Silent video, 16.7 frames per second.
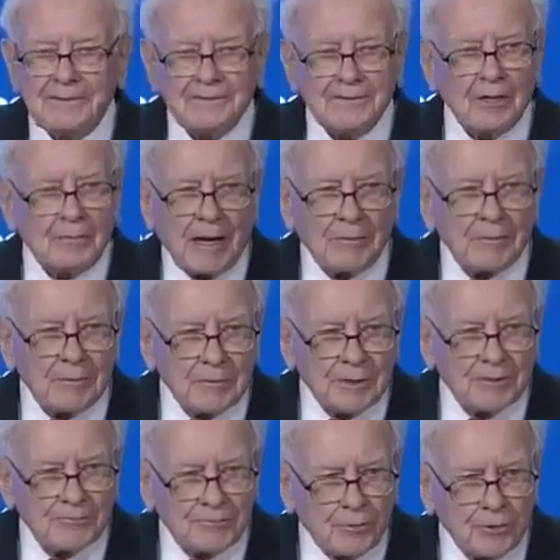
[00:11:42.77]
There'll probably
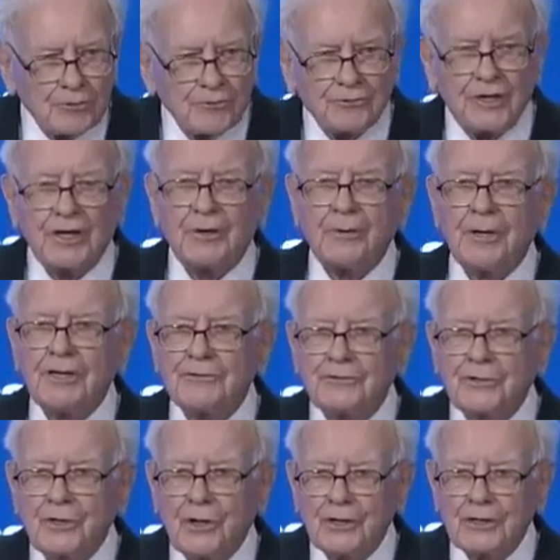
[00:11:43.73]
be a fourth
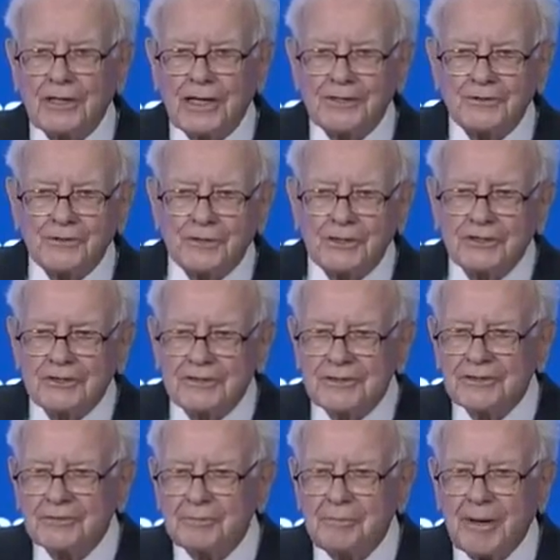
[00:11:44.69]
generation along the line. So
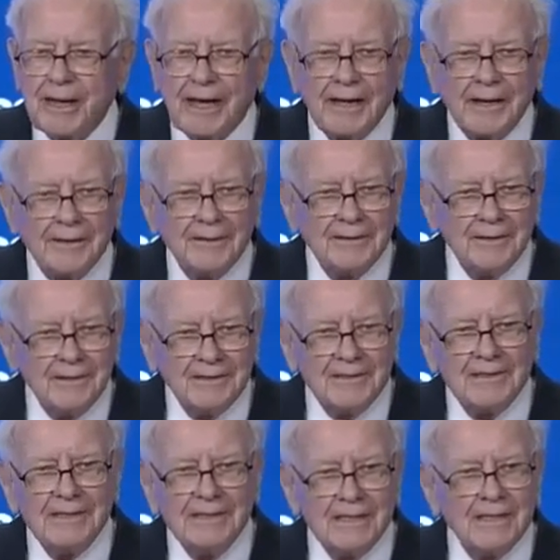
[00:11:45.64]
this man,
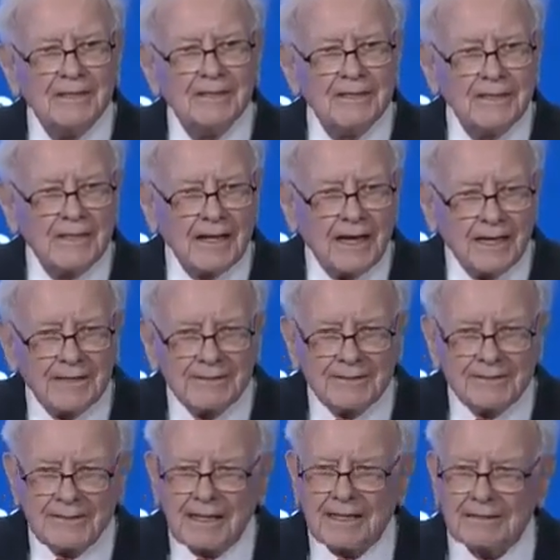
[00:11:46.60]
in the United
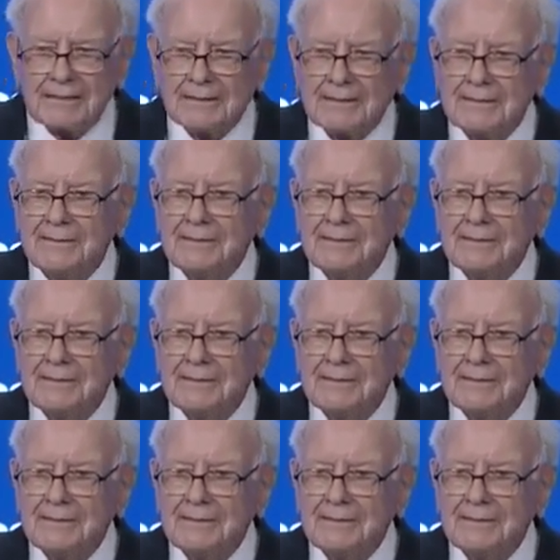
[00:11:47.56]
States,